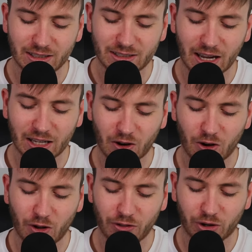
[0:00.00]
take
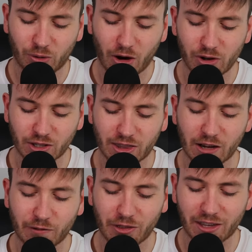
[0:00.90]
on the Crows. I think
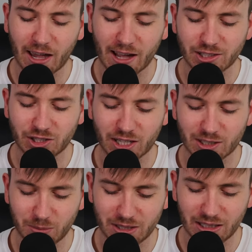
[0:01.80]
I've got the Cats
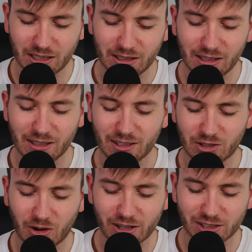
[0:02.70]
just missing.
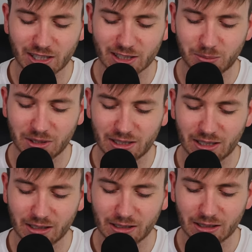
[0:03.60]
Tigers just missing.